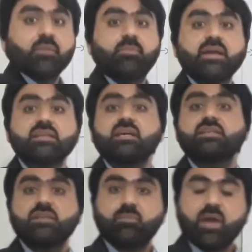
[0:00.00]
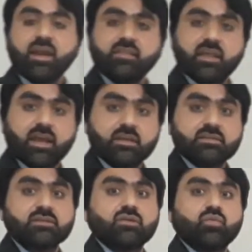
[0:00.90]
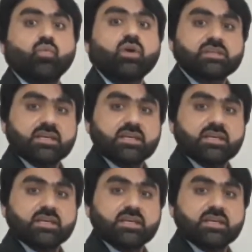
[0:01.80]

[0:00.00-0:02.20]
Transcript: but depend that what